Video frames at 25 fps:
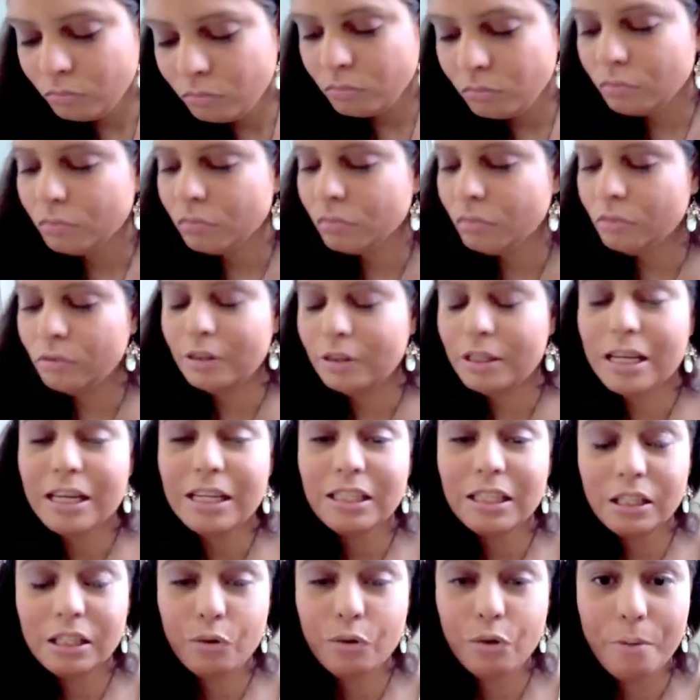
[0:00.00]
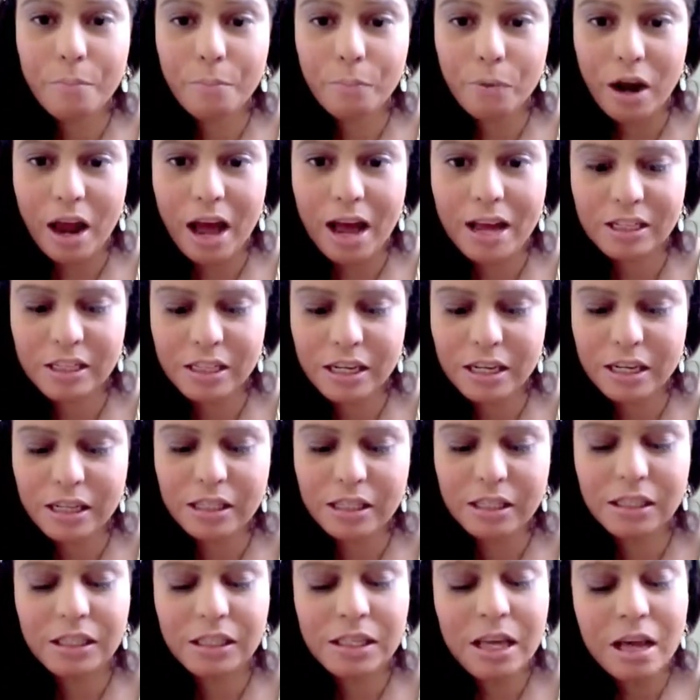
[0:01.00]
This cream
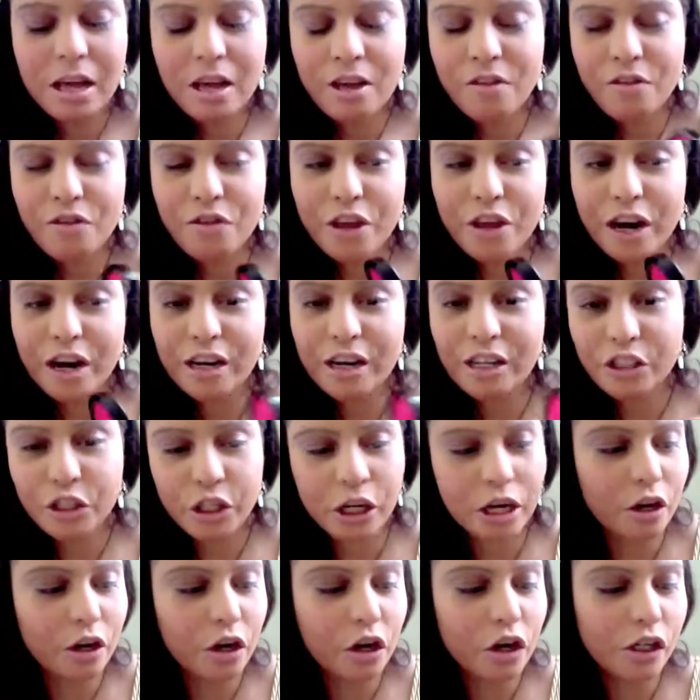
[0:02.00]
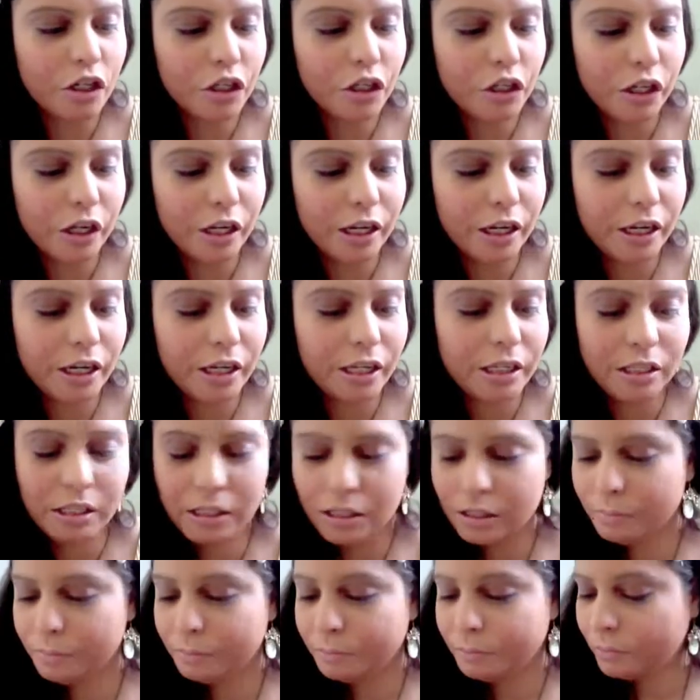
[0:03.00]
blushes, they're Tricultures.
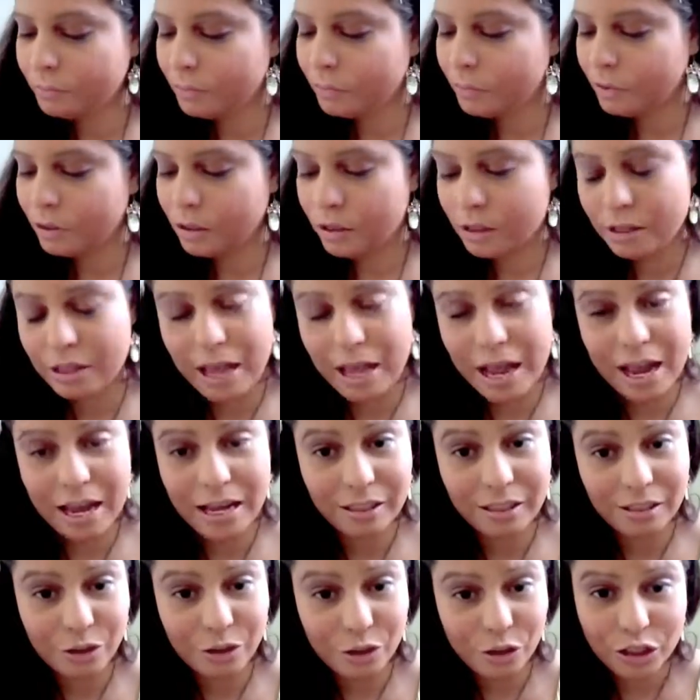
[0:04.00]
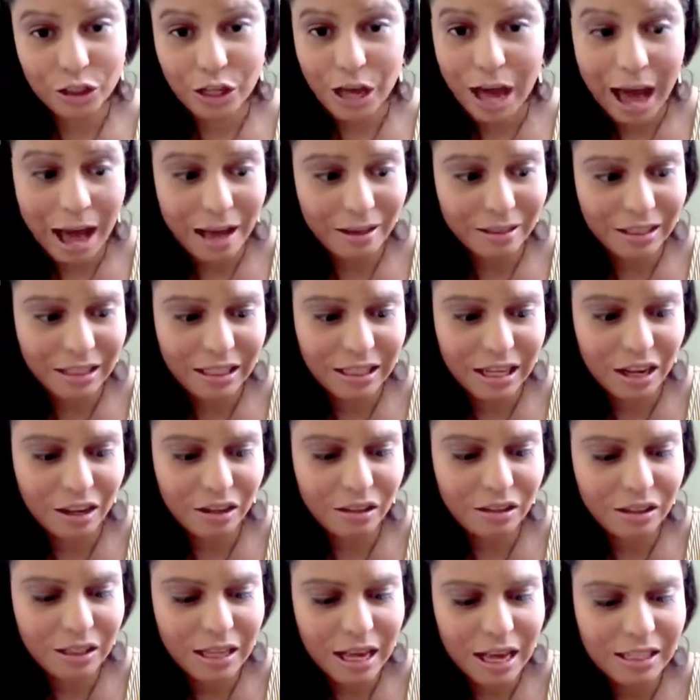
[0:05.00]
They also have
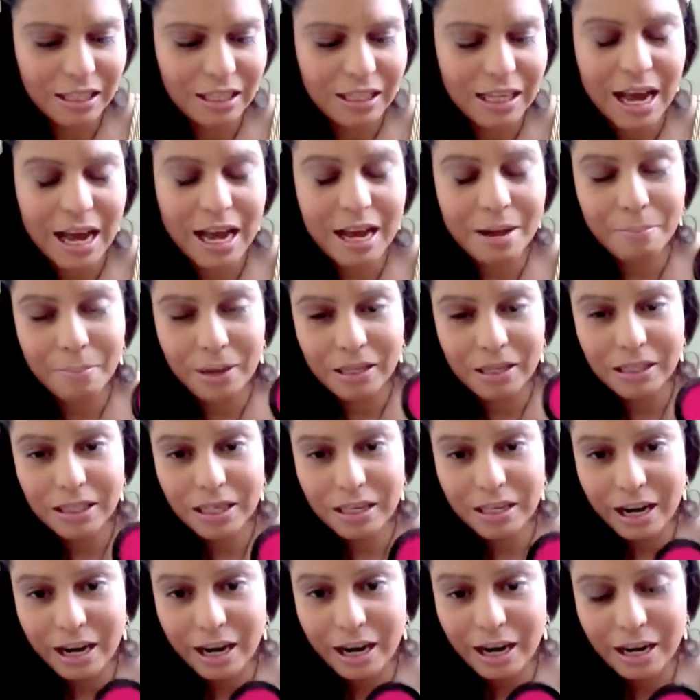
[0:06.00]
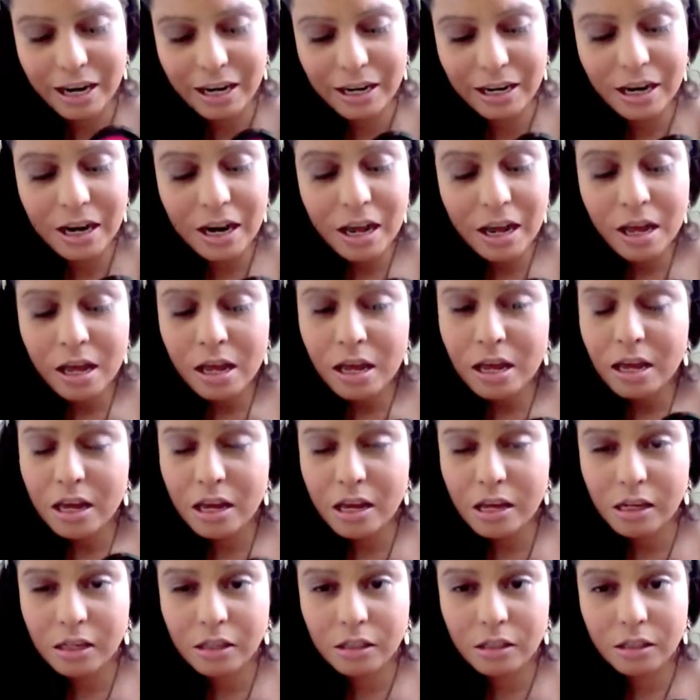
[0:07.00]
sales assigned, but they're
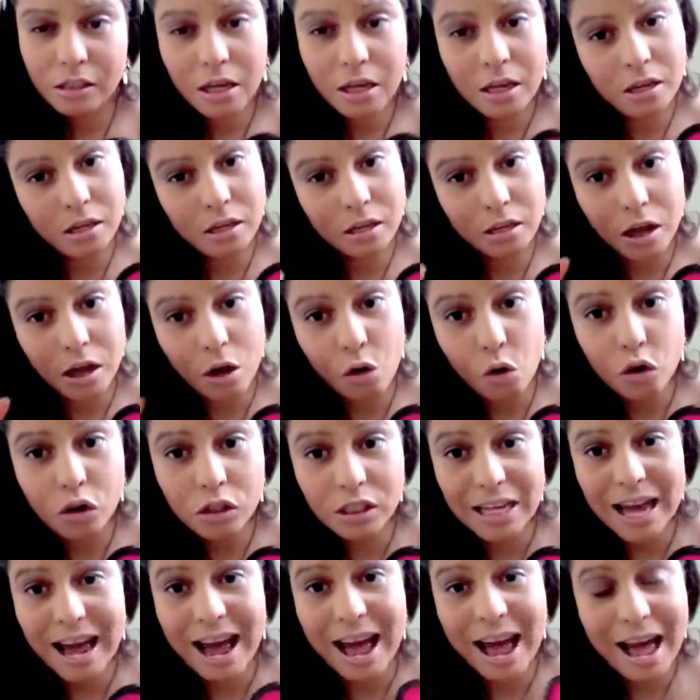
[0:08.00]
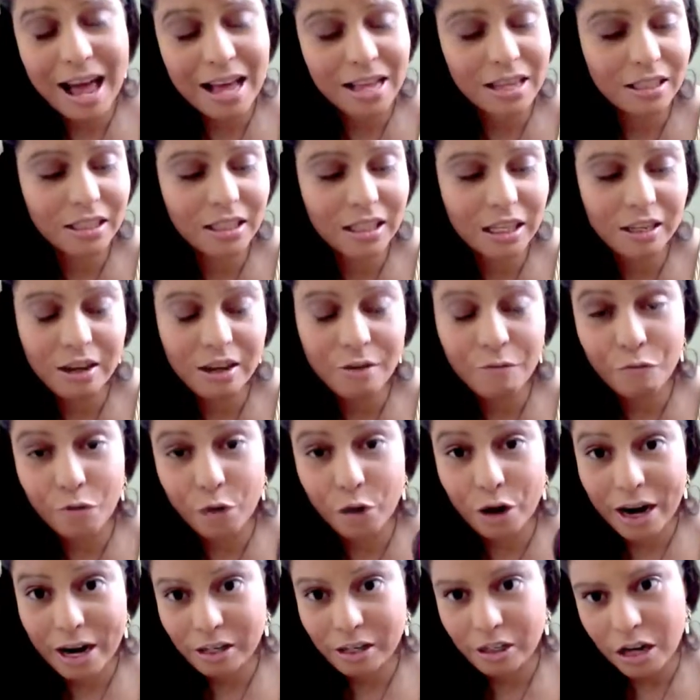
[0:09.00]
in Ulta. I have seen them
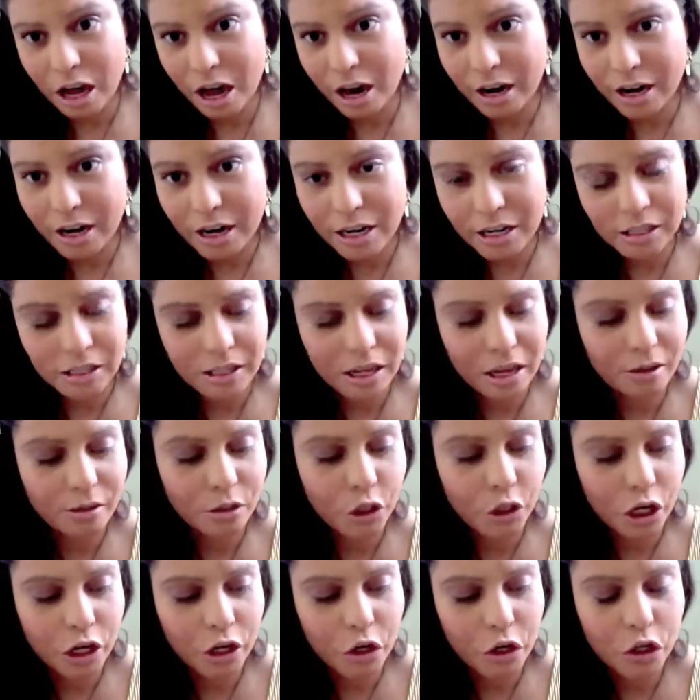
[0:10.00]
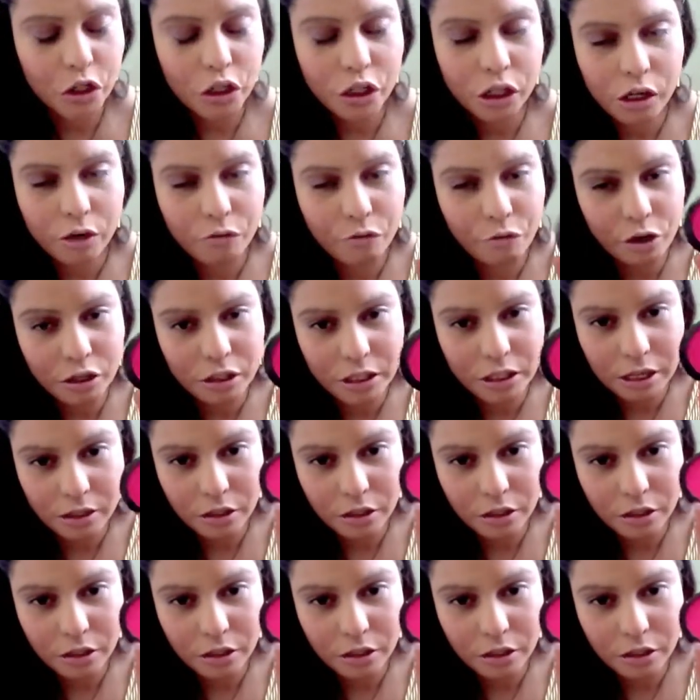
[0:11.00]
for $8, in Triculture for $6.